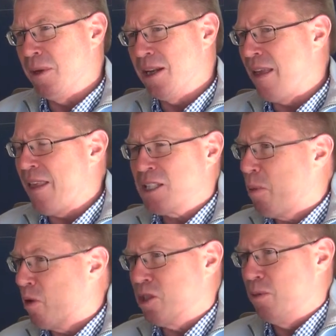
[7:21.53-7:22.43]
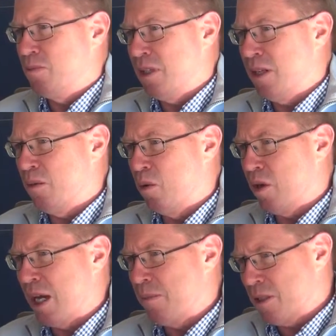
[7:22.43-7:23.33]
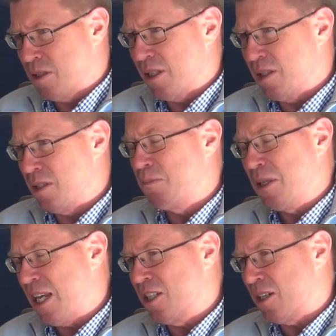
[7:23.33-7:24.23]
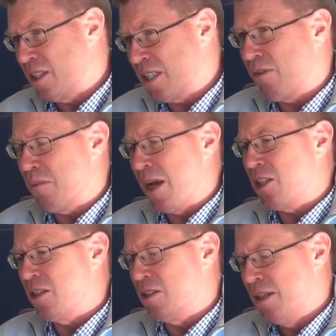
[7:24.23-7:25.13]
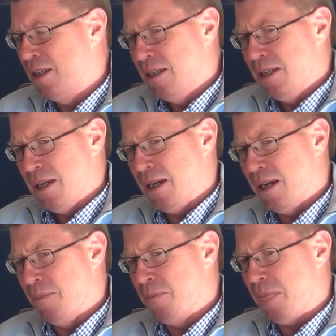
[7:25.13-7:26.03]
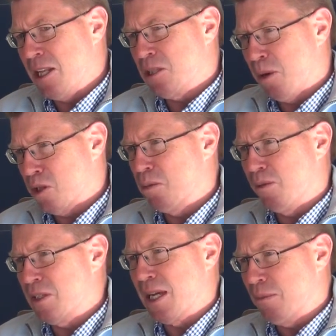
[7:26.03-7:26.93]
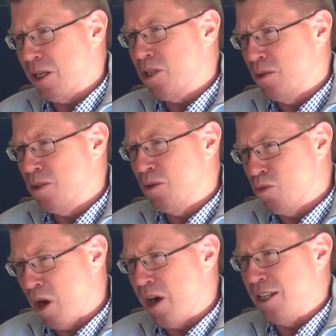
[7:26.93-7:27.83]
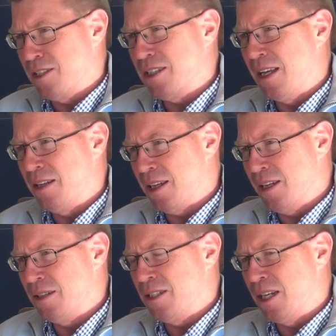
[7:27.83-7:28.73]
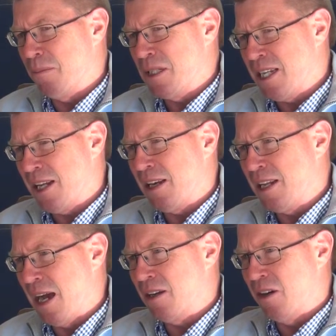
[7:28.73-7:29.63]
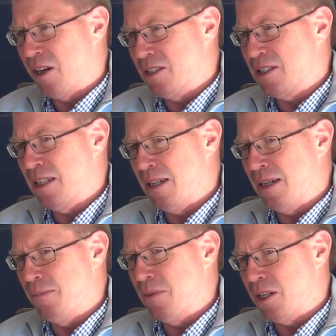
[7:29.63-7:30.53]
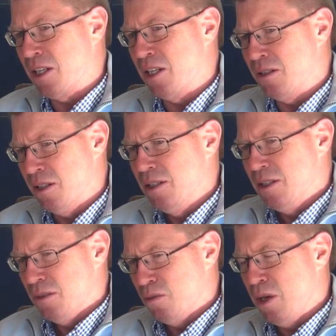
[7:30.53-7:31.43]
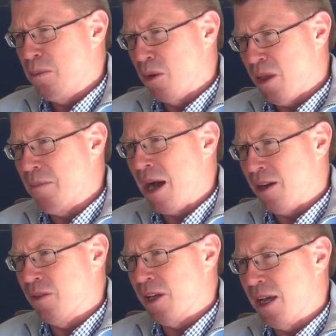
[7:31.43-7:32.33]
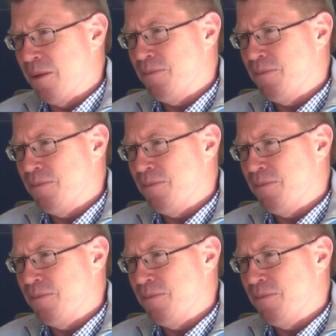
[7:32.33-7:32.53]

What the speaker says: And that's possible. The World Cup is potentially 7 matches. It's possible for someone to rise and particularly young guys that can really put their mark on the game.